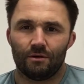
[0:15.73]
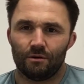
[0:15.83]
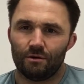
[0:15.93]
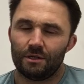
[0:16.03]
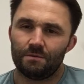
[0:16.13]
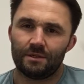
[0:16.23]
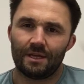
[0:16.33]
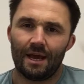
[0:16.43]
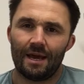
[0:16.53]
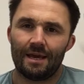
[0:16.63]
You've got Christmas
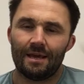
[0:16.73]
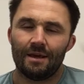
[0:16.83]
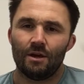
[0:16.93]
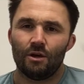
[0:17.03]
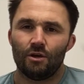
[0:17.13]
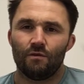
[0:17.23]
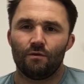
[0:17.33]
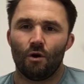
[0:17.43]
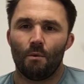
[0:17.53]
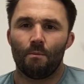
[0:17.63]
Day, you've
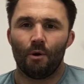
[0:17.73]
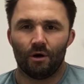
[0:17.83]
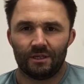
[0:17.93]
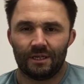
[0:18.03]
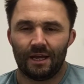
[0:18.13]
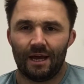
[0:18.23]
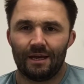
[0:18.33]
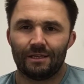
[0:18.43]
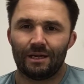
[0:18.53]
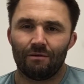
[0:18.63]
got Boxing
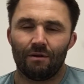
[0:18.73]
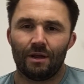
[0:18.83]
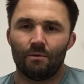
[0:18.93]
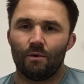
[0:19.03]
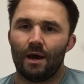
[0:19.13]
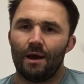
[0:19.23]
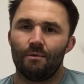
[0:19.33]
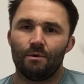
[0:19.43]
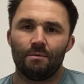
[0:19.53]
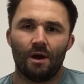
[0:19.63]
Day, generally where
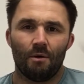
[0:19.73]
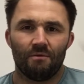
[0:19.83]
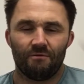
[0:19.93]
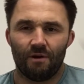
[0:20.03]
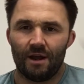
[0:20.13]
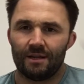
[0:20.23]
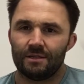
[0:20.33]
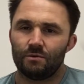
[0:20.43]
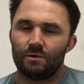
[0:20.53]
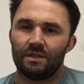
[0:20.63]
we meet up with
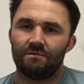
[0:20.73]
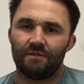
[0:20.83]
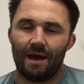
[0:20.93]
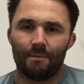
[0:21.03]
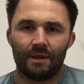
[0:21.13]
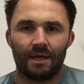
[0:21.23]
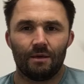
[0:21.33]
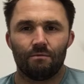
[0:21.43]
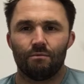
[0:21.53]
friends, we see family,